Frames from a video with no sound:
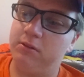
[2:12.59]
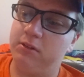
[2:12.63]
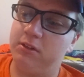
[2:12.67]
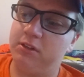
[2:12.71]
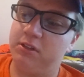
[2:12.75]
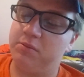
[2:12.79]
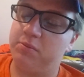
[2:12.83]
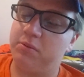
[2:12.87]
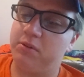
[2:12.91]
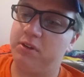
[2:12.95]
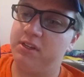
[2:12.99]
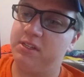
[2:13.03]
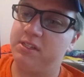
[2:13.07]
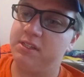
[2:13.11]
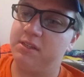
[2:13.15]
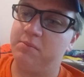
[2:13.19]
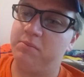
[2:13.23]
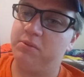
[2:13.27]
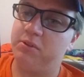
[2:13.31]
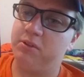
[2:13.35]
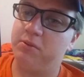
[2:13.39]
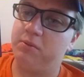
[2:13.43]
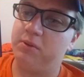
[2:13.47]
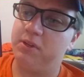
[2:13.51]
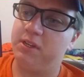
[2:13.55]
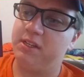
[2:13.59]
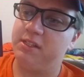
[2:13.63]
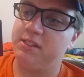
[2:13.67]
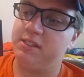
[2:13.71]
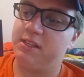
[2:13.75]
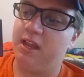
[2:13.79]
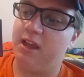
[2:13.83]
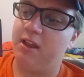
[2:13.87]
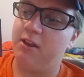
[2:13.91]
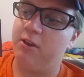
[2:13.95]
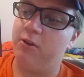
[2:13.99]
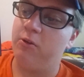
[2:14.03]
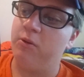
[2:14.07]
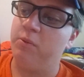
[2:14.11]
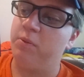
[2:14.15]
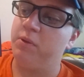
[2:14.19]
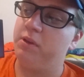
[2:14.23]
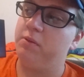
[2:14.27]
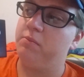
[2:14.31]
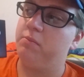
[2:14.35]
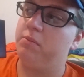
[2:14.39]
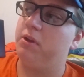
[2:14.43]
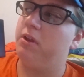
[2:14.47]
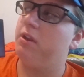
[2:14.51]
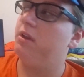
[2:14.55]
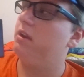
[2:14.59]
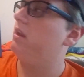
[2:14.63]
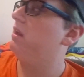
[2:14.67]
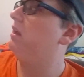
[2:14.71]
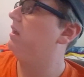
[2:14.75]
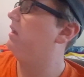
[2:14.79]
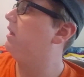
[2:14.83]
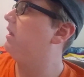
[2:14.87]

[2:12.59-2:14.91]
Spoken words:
Looks pretty simple when it's not open, but